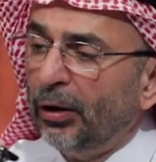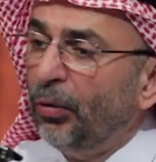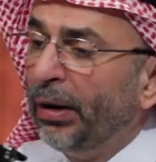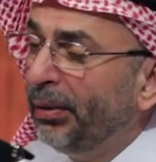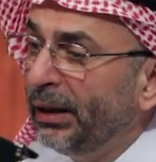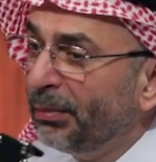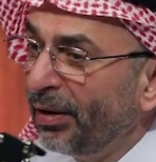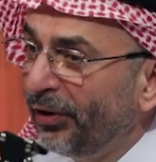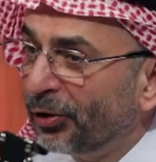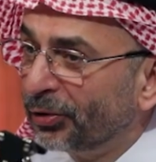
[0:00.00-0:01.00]
Practically,
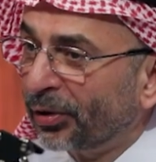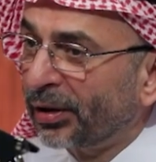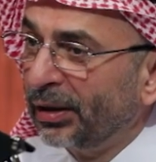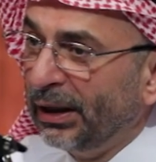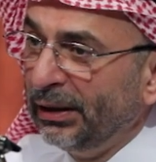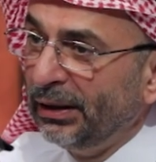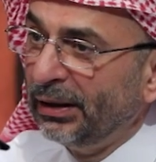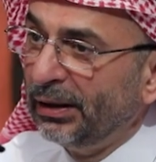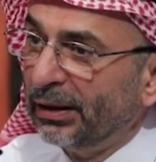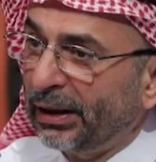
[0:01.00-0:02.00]
Doctor, there is no other
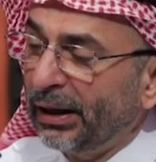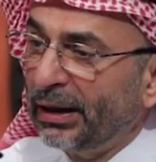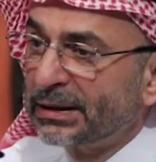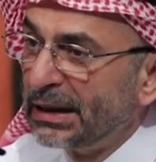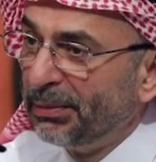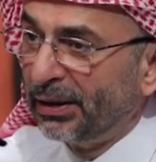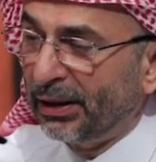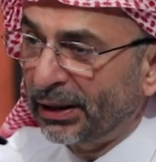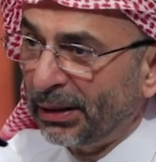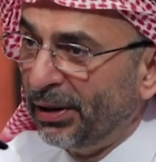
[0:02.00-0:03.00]
religion but Islam
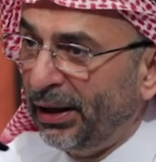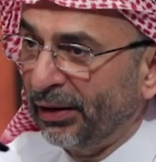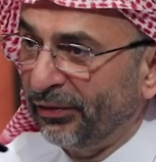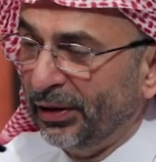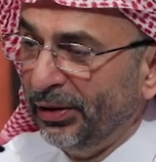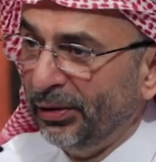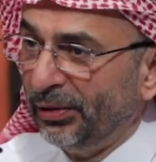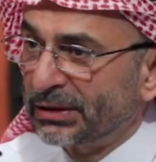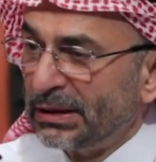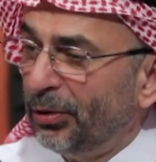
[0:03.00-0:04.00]
that has built a
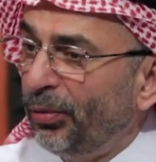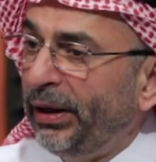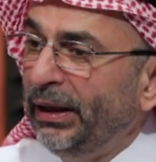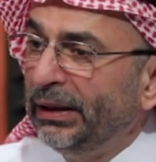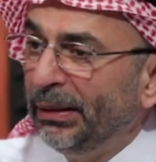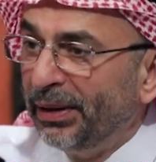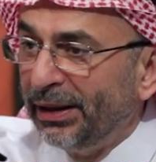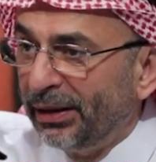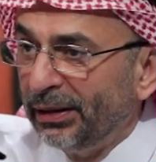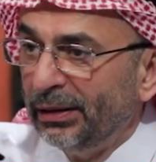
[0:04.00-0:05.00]
civilization on a religious
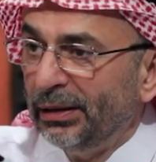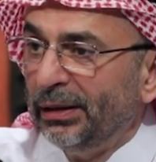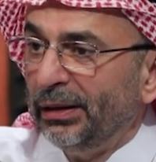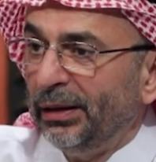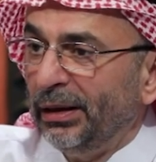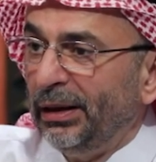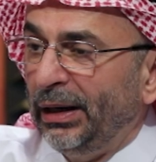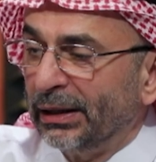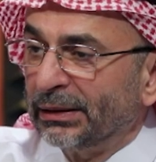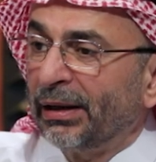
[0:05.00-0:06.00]
basis. As far as I
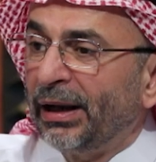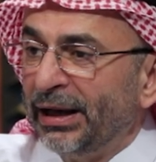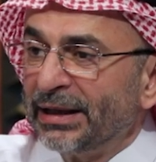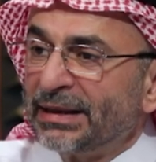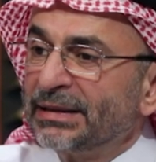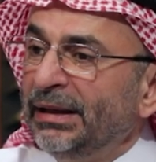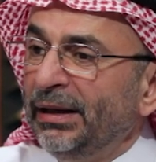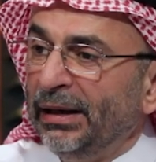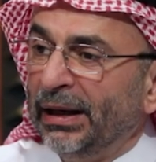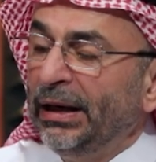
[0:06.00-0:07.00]
know, Islam is the only
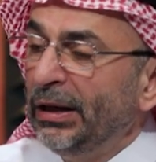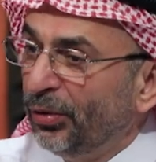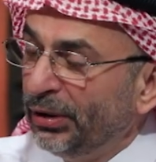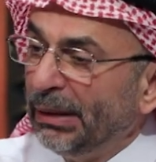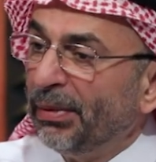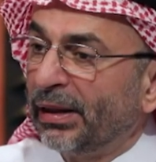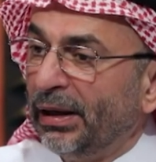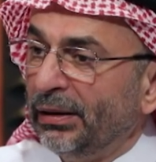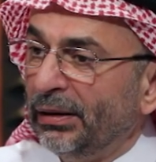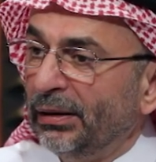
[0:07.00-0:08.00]
religion that has done so.
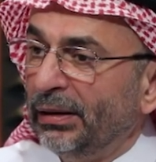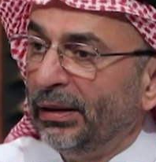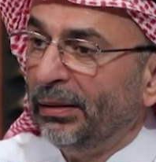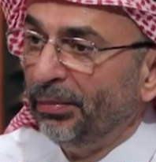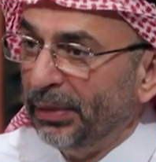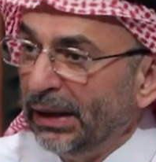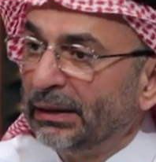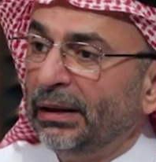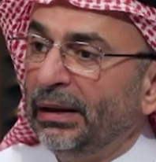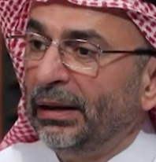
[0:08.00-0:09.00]
For example, did
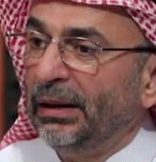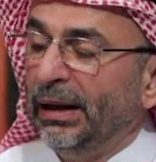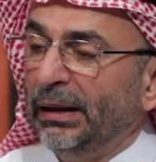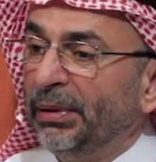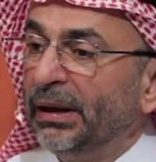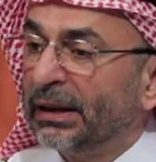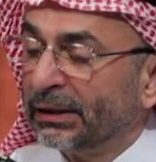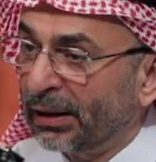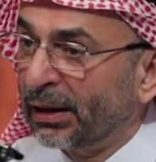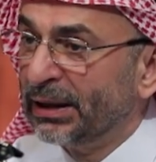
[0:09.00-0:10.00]
Judaism build a
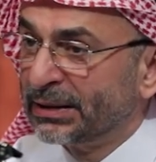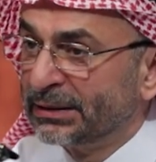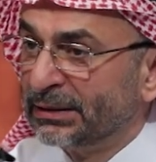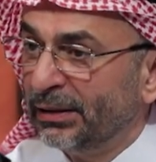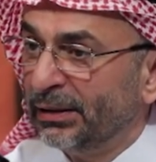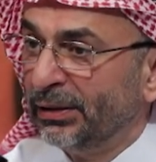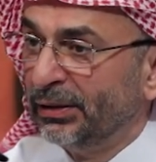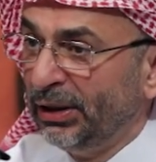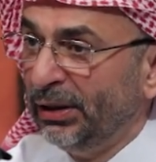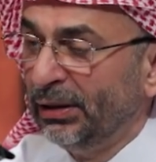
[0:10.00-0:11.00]
civilization on a religious
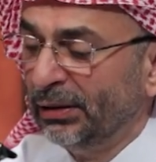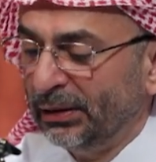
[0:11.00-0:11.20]
basis?